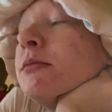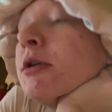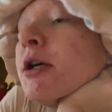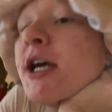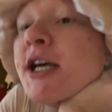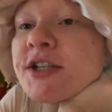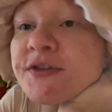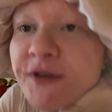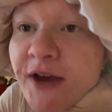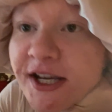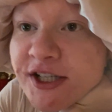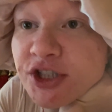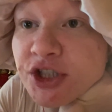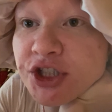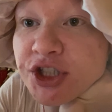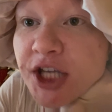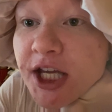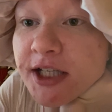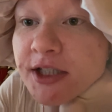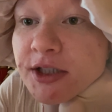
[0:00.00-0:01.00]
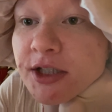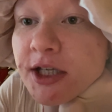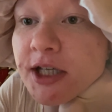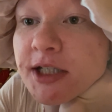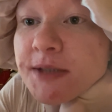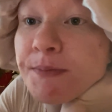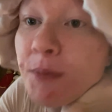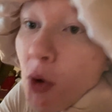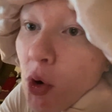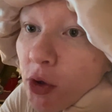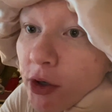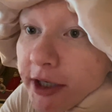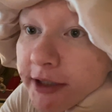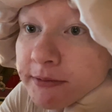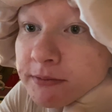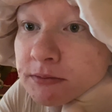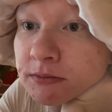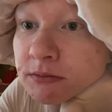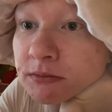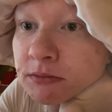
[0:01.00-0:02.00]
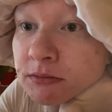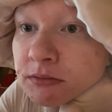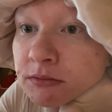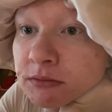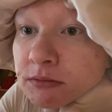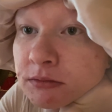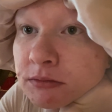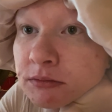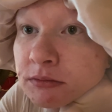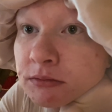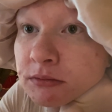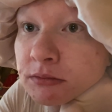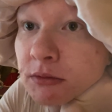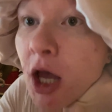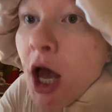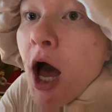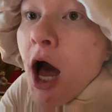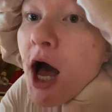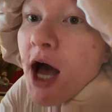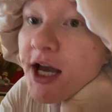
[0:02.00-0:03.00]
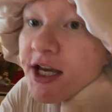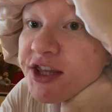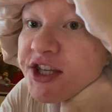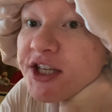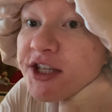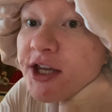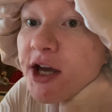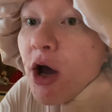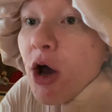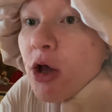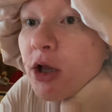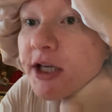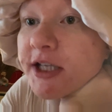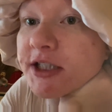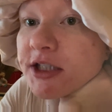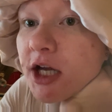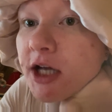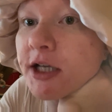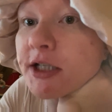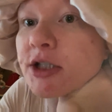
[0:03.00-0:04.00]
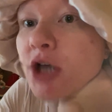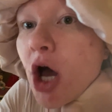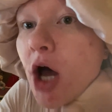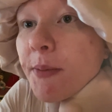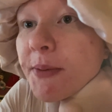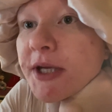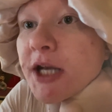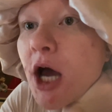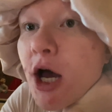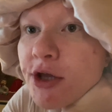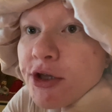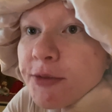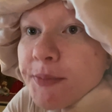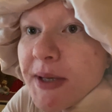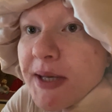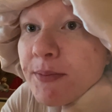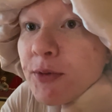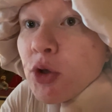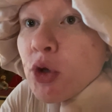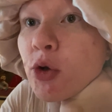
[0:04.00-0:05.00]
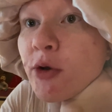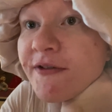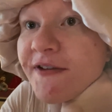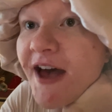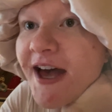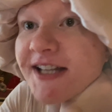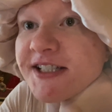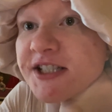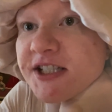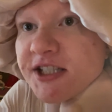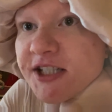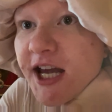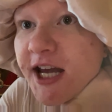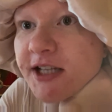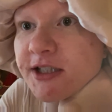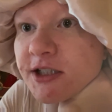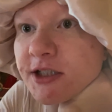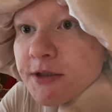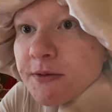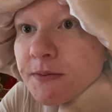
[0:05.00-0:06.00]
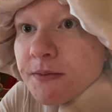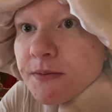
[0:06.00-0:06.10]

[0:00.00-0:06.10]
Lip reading: his fashion sense is boring. I think that all he's done is copied other people who have had success.